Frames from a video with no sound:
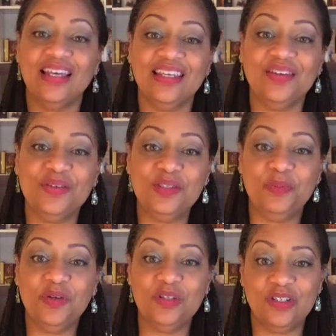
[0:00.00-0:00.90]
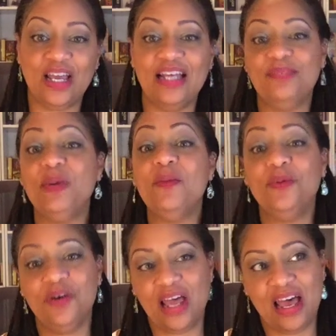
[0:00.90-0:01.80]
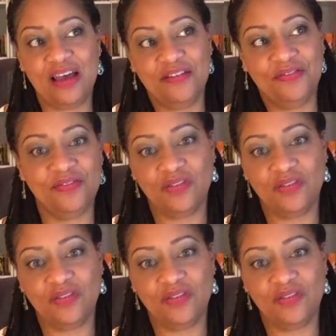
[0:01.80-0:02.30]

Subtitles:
Your spiritual guides. People have,